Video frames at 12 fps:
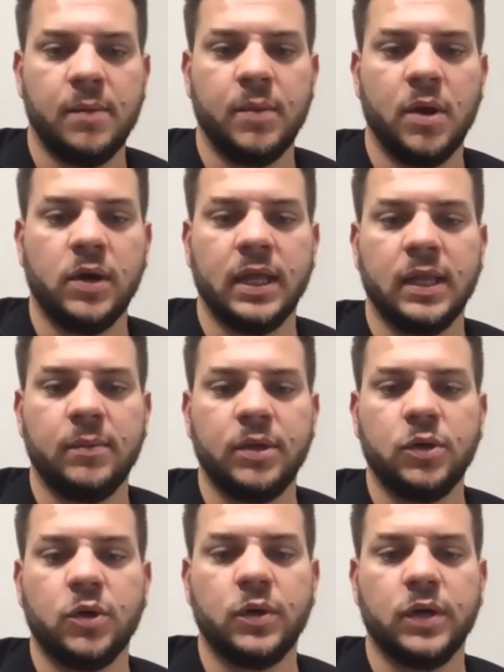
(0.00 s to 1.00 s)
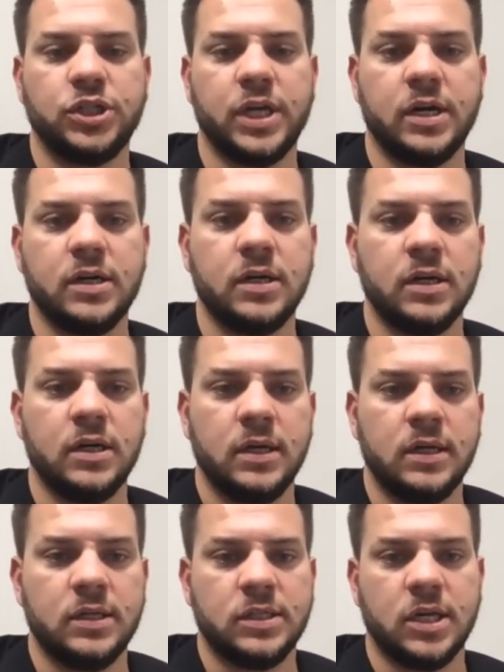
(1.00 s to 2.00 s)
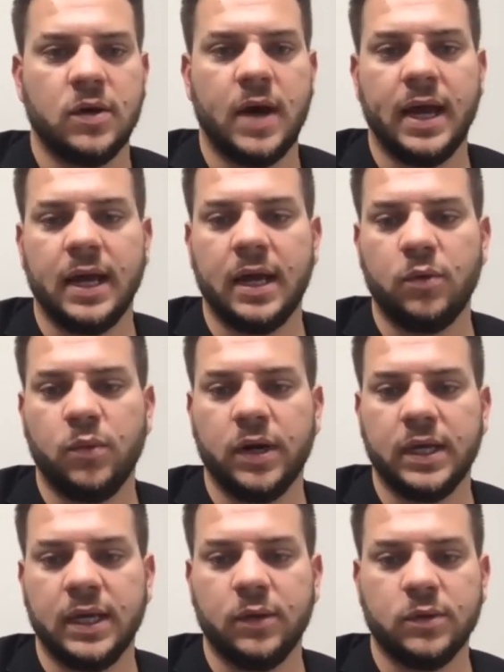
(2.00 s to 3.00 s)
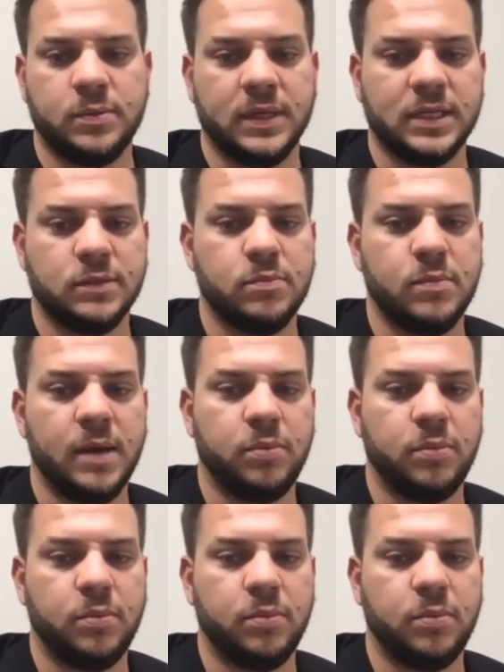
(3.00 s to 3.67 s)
Okay, let me do a quick share. So I got it working. It was because my